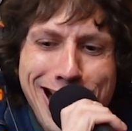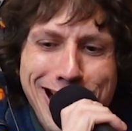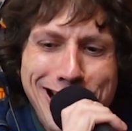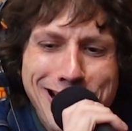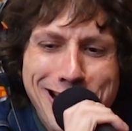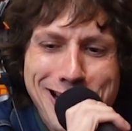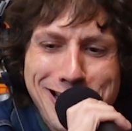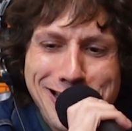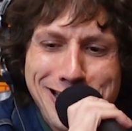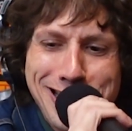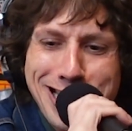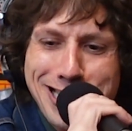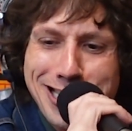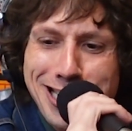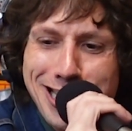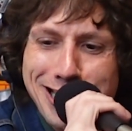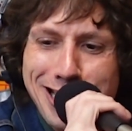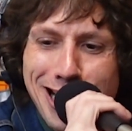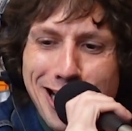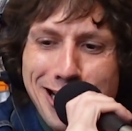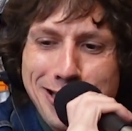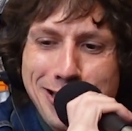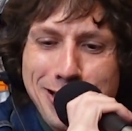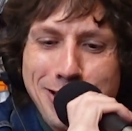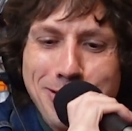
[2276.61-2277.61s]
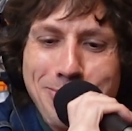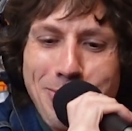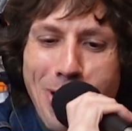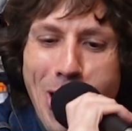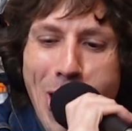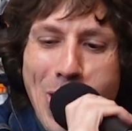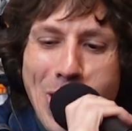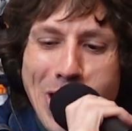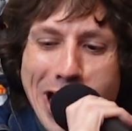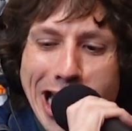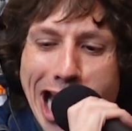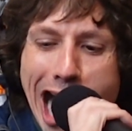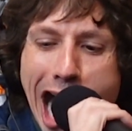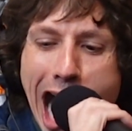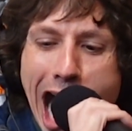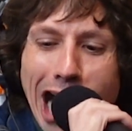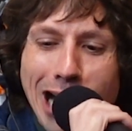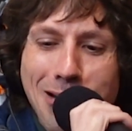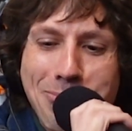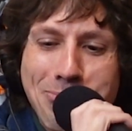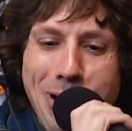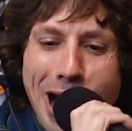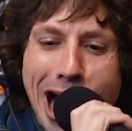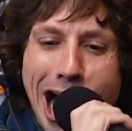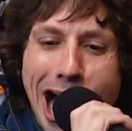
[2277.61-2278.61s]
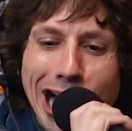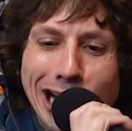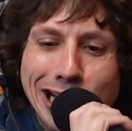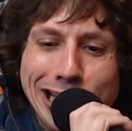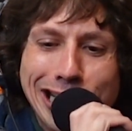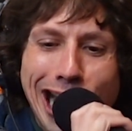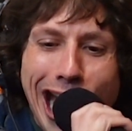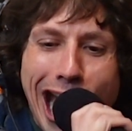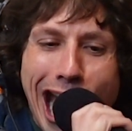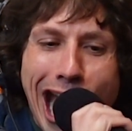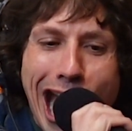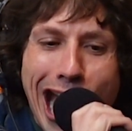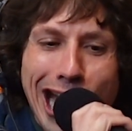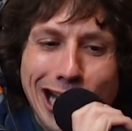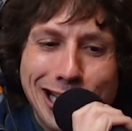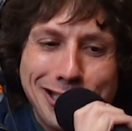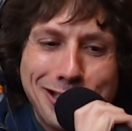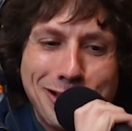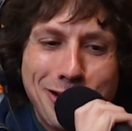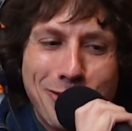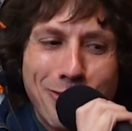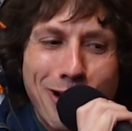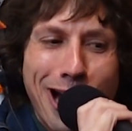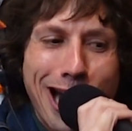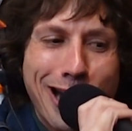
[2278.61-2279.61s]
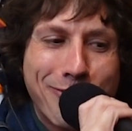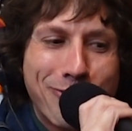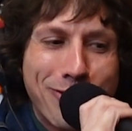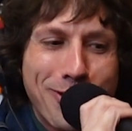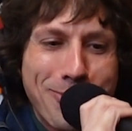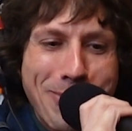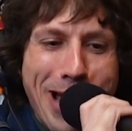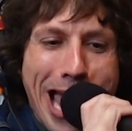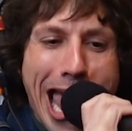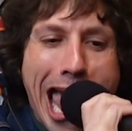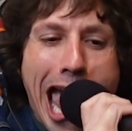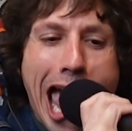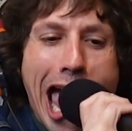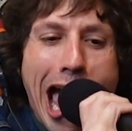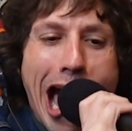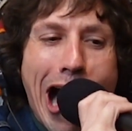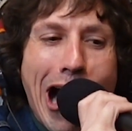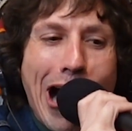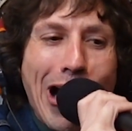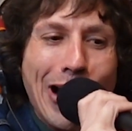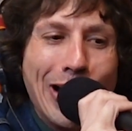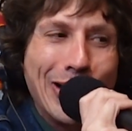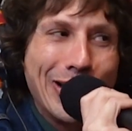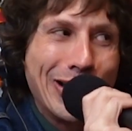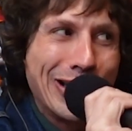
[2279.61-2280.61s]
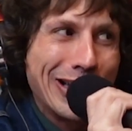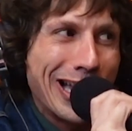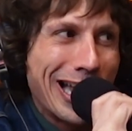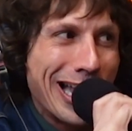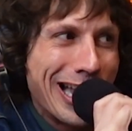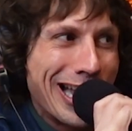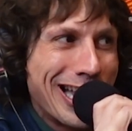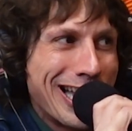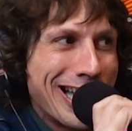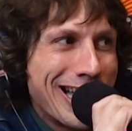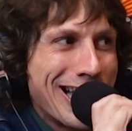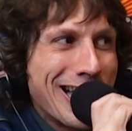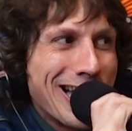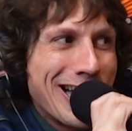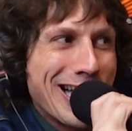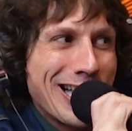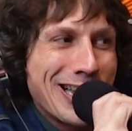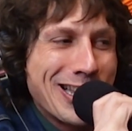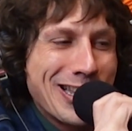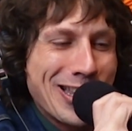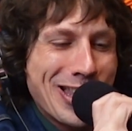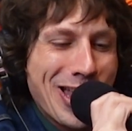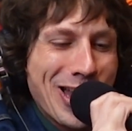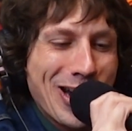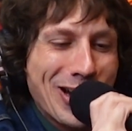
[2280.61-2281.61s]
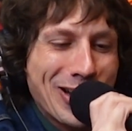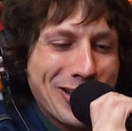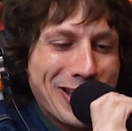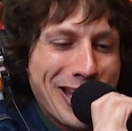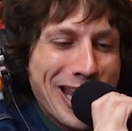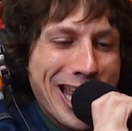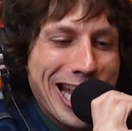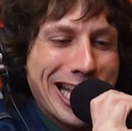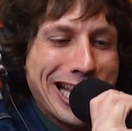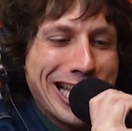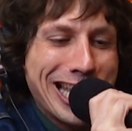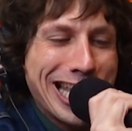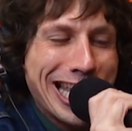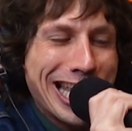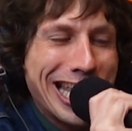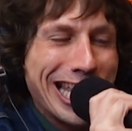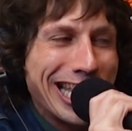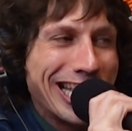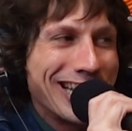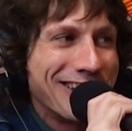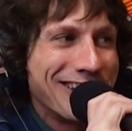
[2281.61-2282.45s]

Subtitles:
Because this is a smoking hot podcast direct from hell. Little Nicky.